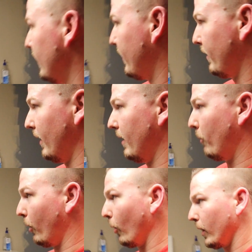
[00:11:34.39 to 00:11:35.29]
it's
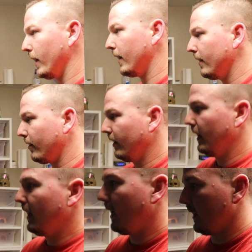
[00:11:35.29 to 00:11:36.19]
more organized.
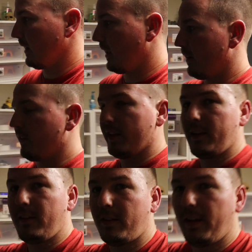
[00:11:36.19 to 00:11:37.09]
I love
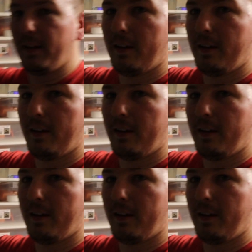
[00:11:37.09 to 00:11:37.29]
these.